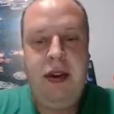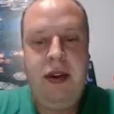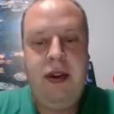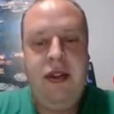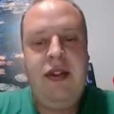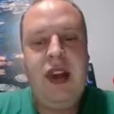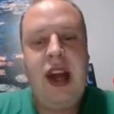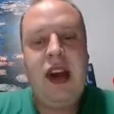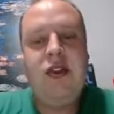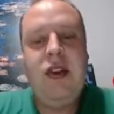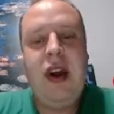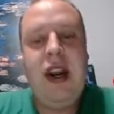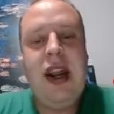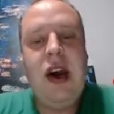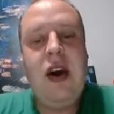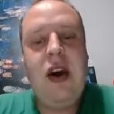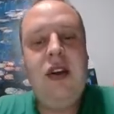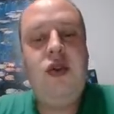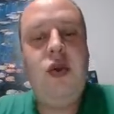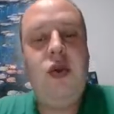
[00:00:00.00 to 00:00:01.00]
Stock's right
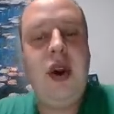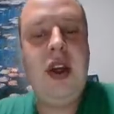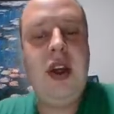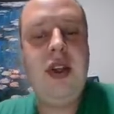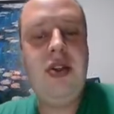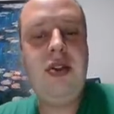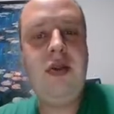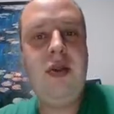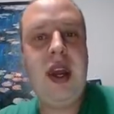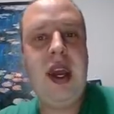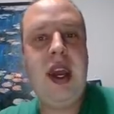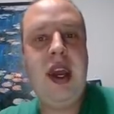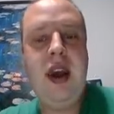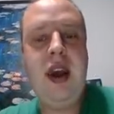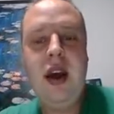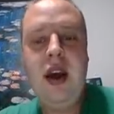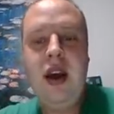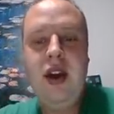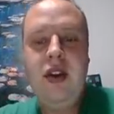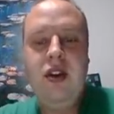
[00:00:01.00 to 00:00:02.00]
now at
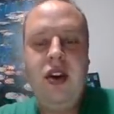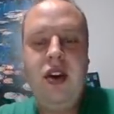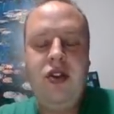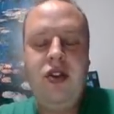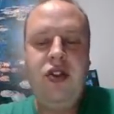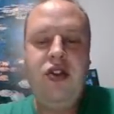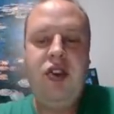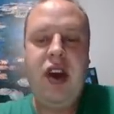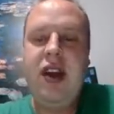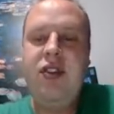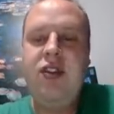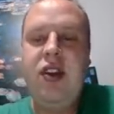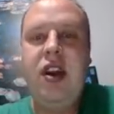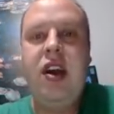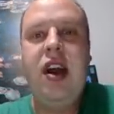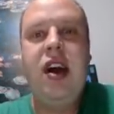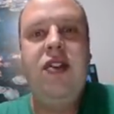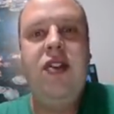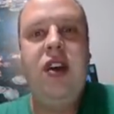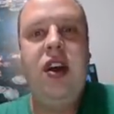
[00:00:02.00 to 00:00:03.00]
23, so there's a chance it
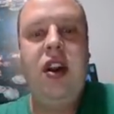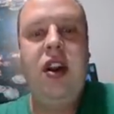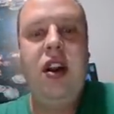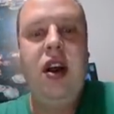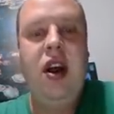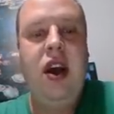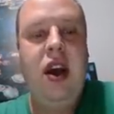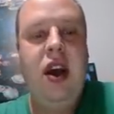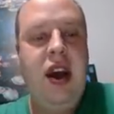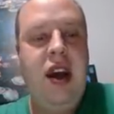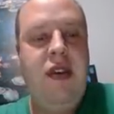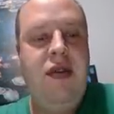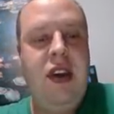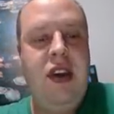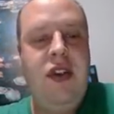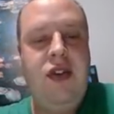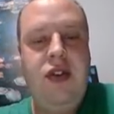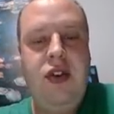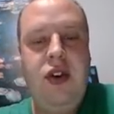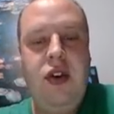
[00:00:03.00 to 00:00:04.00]
doesn't. If
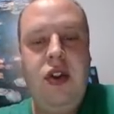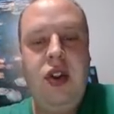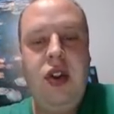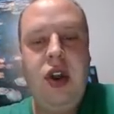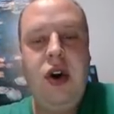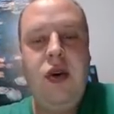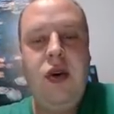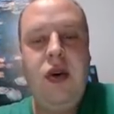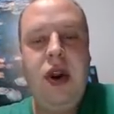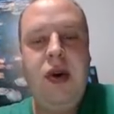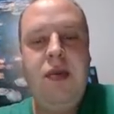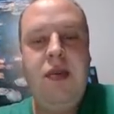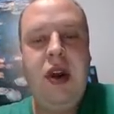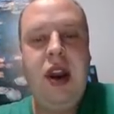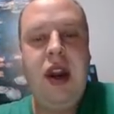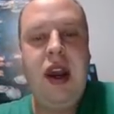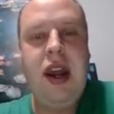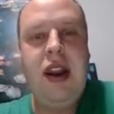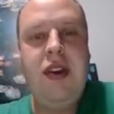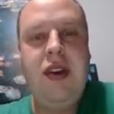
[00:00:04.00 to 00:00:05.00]
these two don't, I'm going
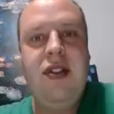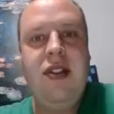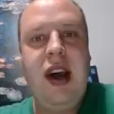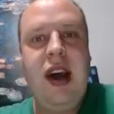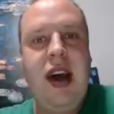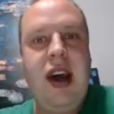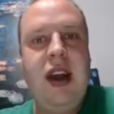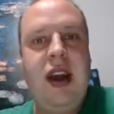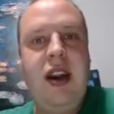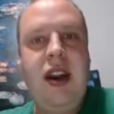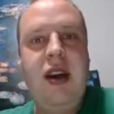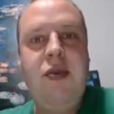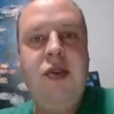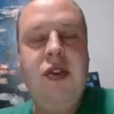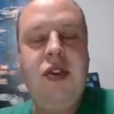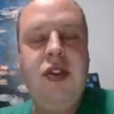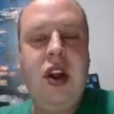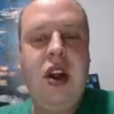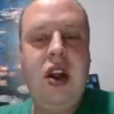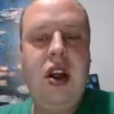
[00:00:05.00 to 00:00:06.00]
to get assigned. I'm
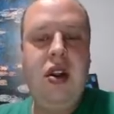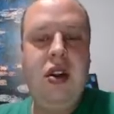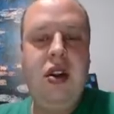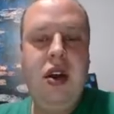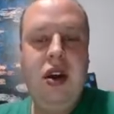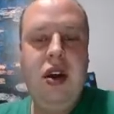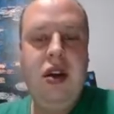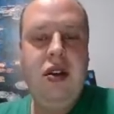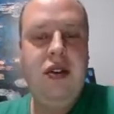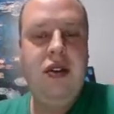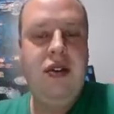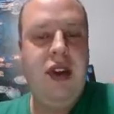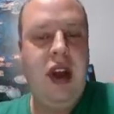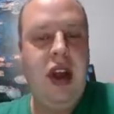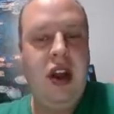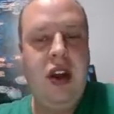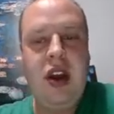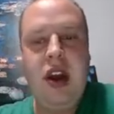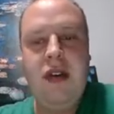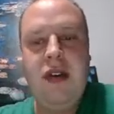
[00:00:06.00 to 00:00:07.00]
just going to
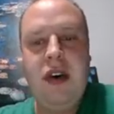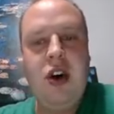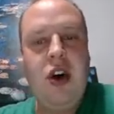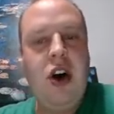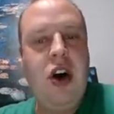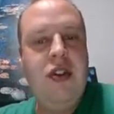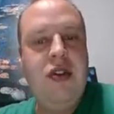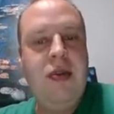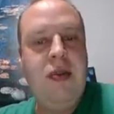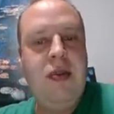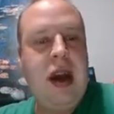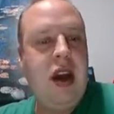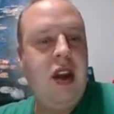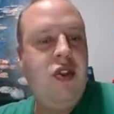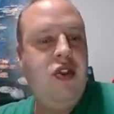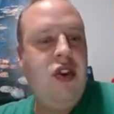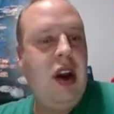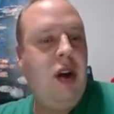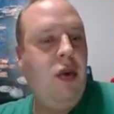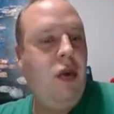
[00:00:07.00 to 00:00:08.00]
sell covered calls. I'm not
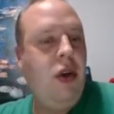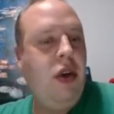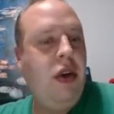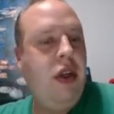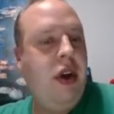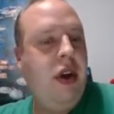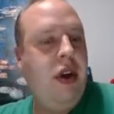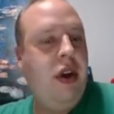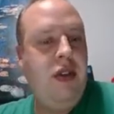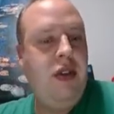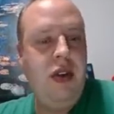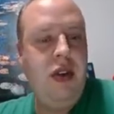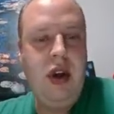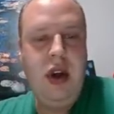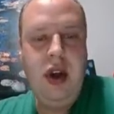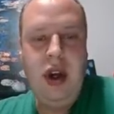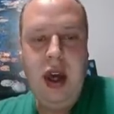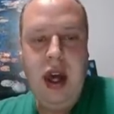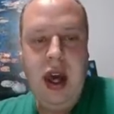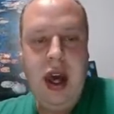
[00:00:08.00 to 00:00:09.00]
going to try to roll those.
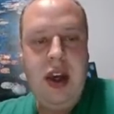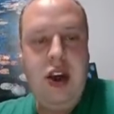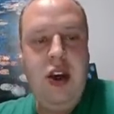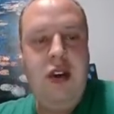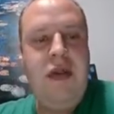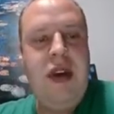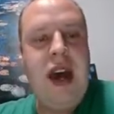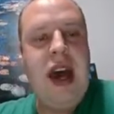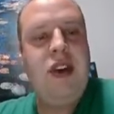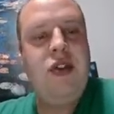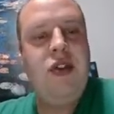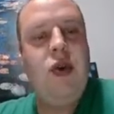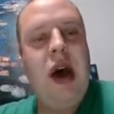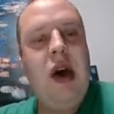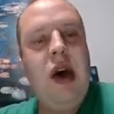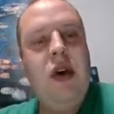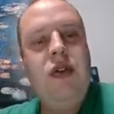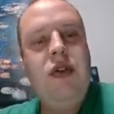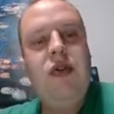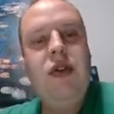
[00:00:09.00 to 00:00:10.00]

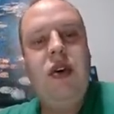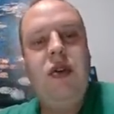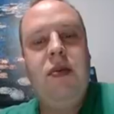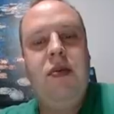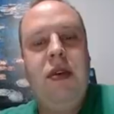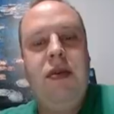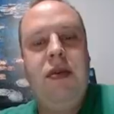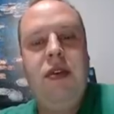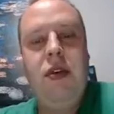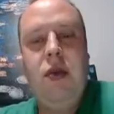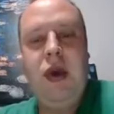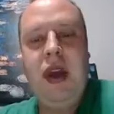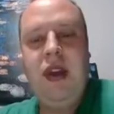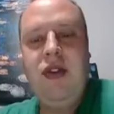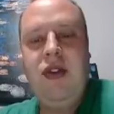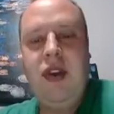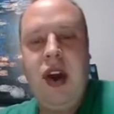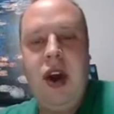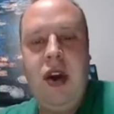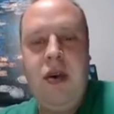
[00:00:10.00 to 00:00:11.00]
UVXY was from a few
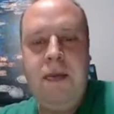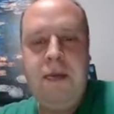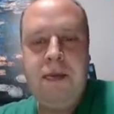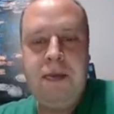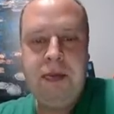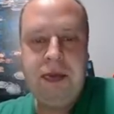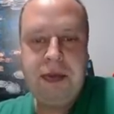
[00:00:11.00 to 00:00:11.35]
weeks ago.